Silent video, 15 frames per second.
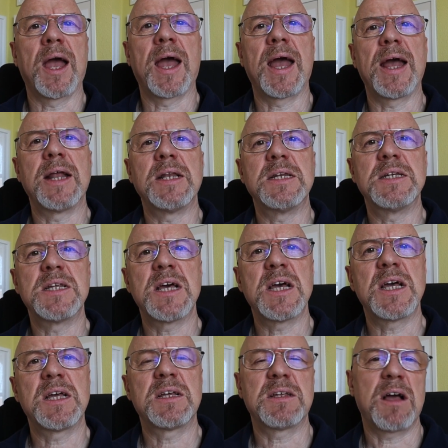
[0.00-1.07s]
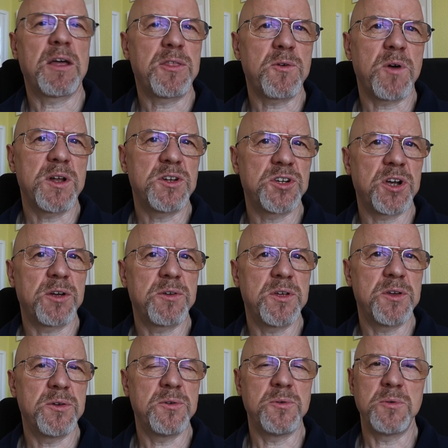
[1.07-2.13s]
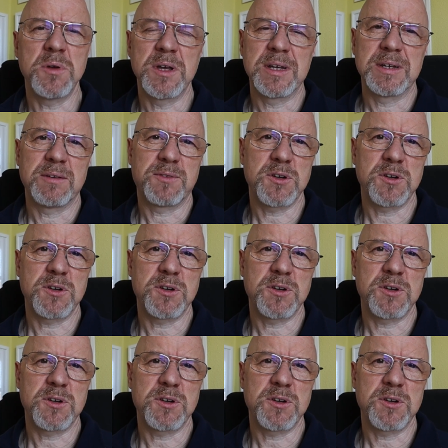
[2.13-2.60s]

And uh, I thought I'd show you,